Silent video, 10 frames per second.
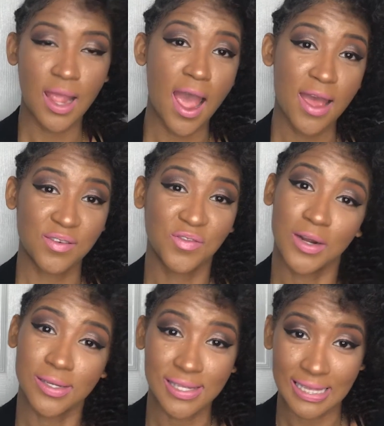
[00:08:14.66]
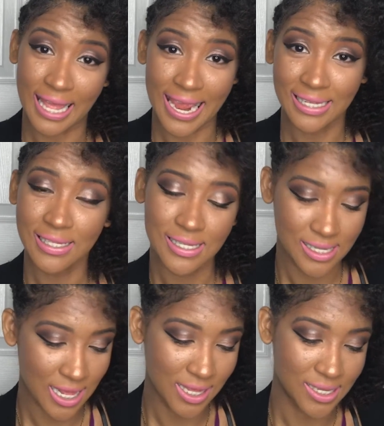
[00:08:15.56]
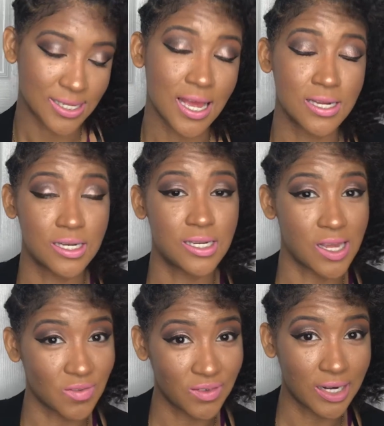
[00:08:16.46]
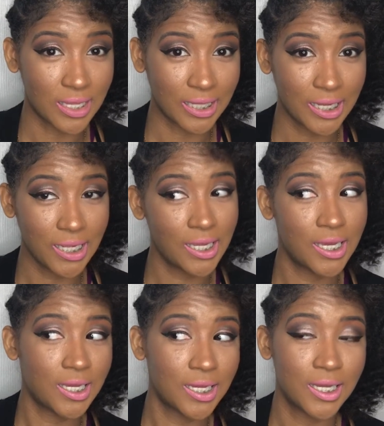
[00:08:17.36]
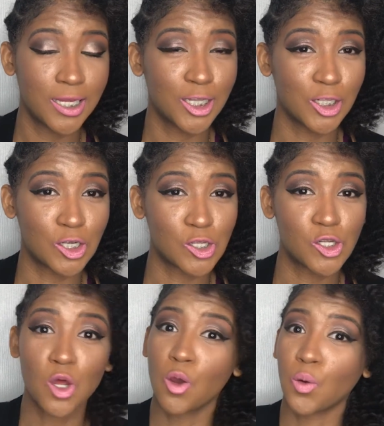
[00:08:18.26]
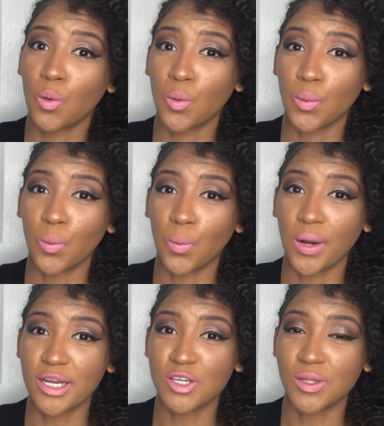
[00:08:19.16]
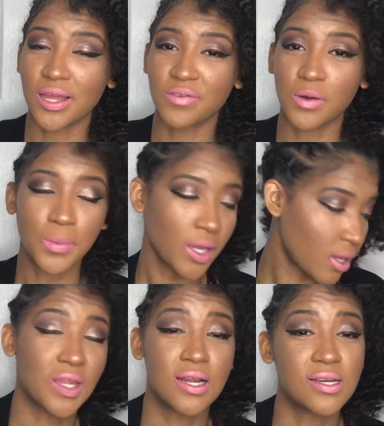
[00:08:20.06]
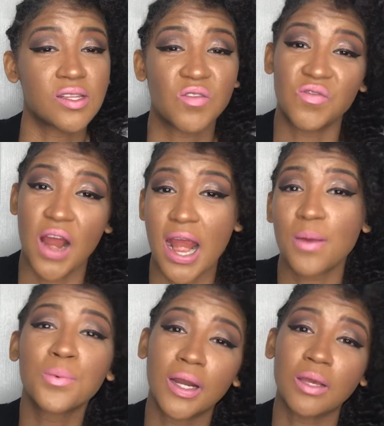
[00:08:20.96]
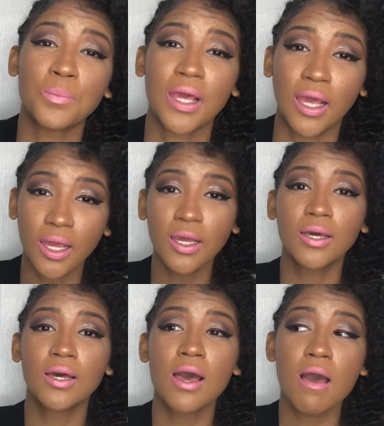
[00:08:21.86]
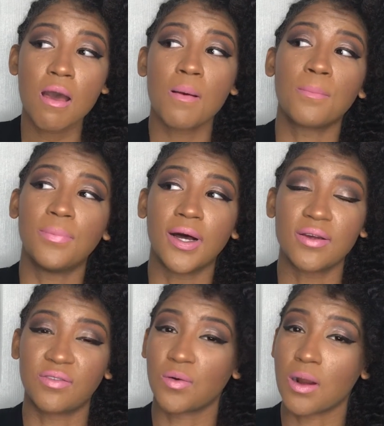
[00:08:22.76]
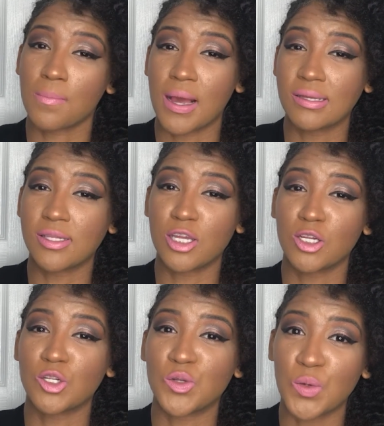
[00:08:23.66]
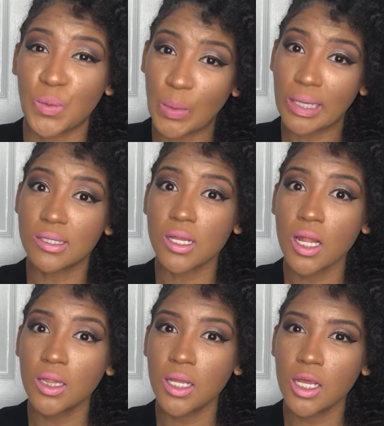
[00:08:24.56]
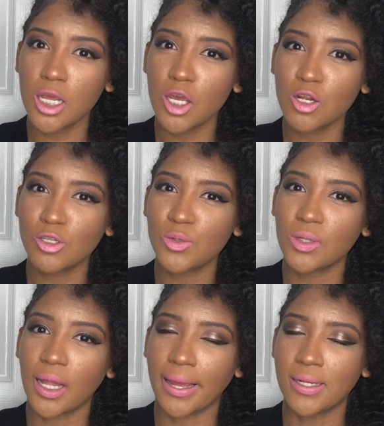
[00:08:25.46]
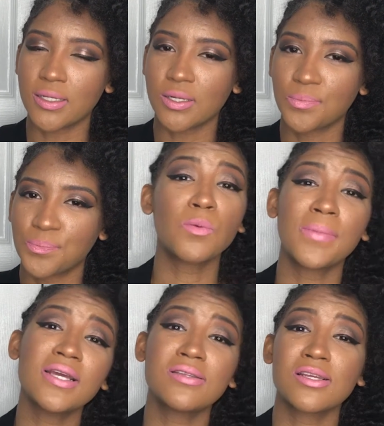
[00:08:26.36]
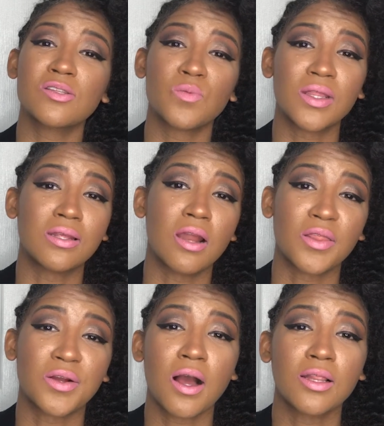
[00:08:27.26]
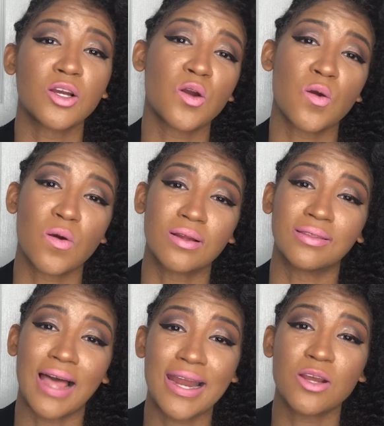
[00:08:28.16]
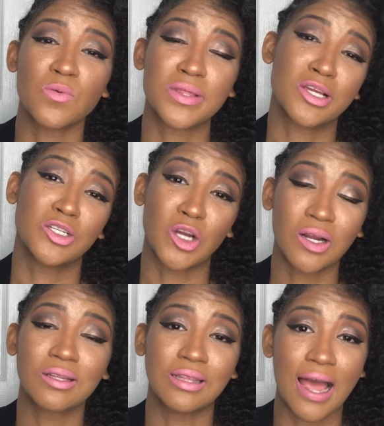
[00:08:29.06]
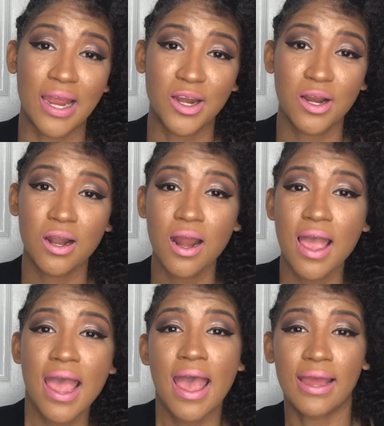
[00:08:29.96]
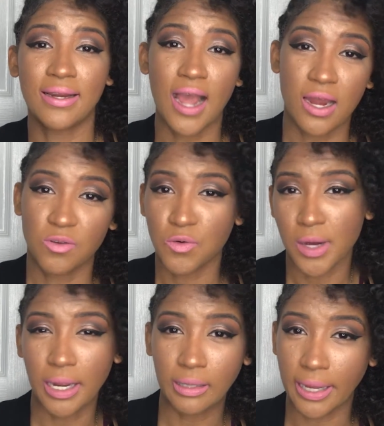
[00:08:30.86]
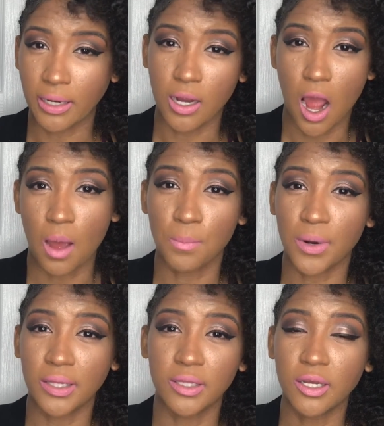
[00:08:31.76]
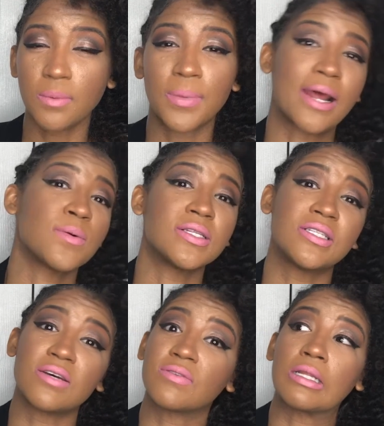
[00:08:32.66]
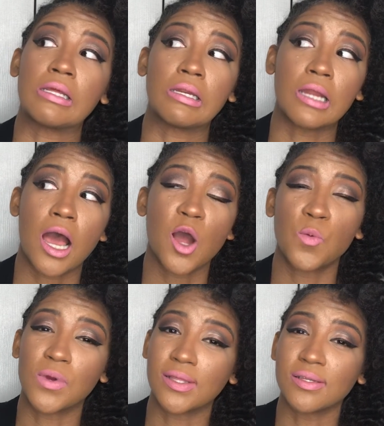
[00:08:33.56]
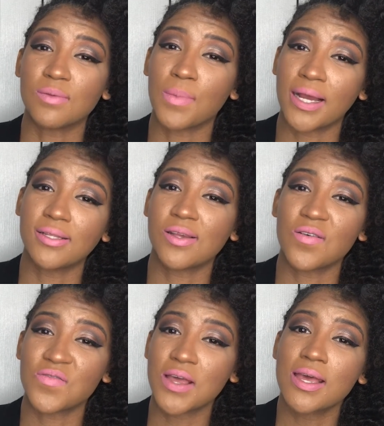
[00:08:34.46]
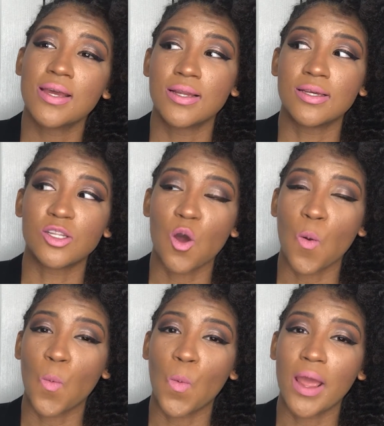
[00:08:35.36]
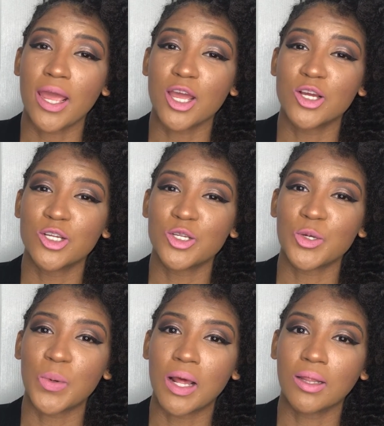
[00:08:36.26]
at first glance, this definitely looks way too light for me. It is a very pretty pink, but for my skin tone, it's a little too light. We'll mix this with another color or line it with a dark liner and kind of create like an ombre look, but I would definitely not wear this by itself. It's way too